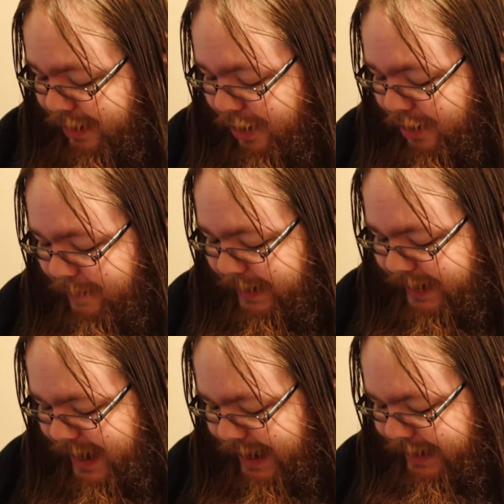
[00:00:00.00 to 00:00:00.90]
Oh my
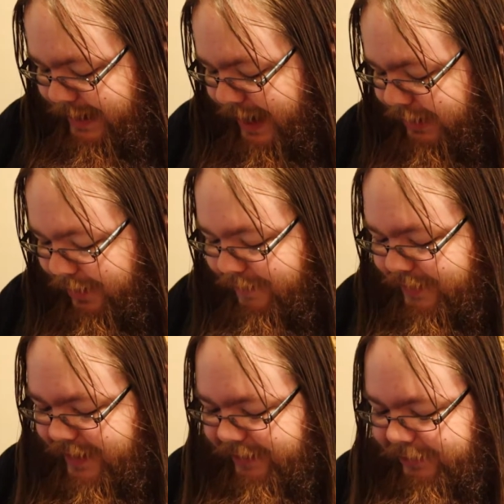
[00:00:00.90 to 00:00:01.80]
god, I love
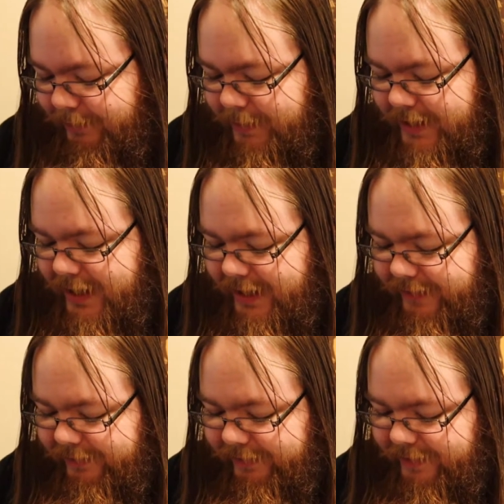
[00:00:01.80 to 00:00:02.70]
this,
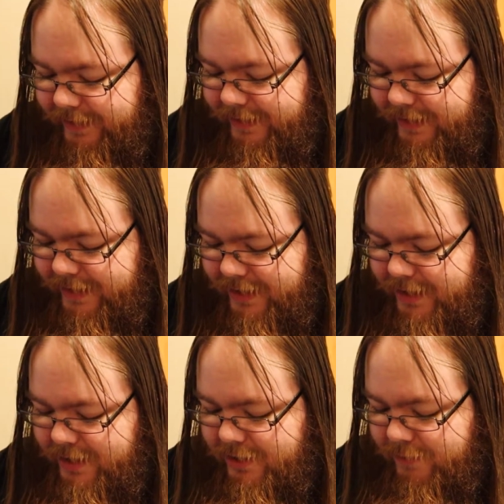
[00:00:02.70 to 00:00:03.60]
because
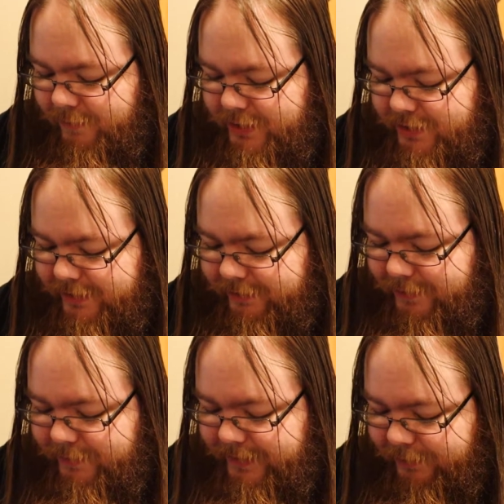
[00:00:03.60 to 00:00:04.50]
what you can
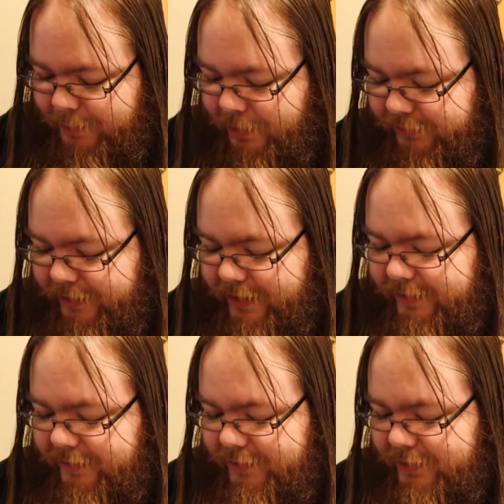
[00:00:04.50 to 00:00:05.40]
do with these
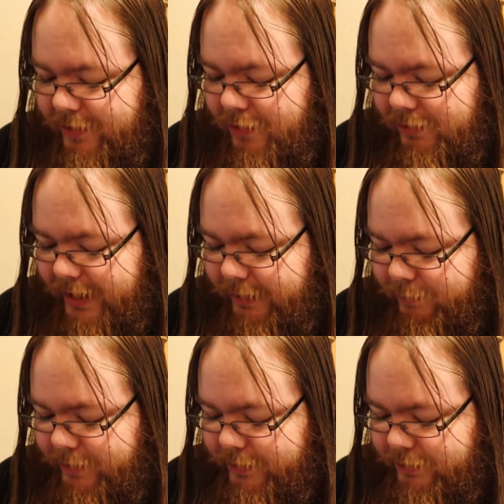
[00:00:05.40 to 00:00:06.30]
postcards, if you know like
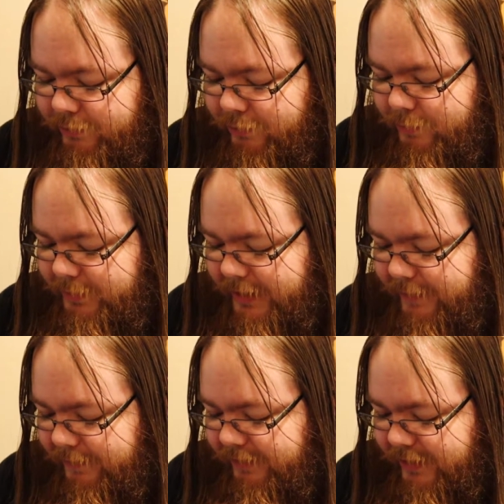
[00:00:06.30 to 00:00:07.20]
where your group
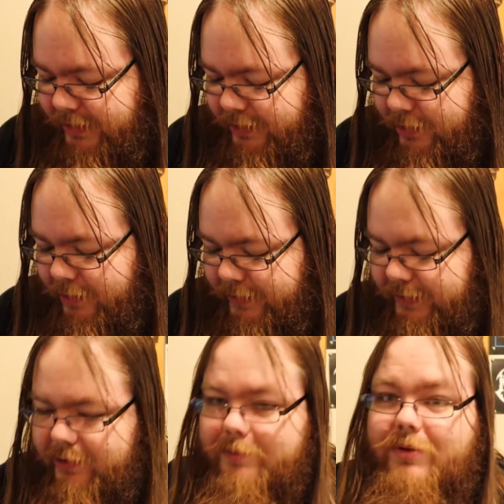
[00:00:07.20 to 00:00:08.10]
lives and you know
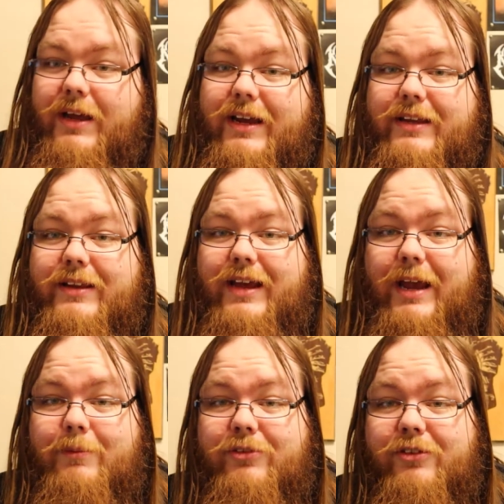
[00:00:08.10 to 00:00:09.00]
that they're playing in the
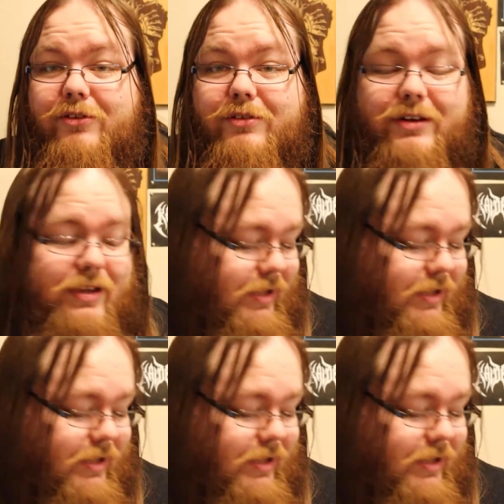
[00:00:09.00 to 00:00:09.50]
game soon,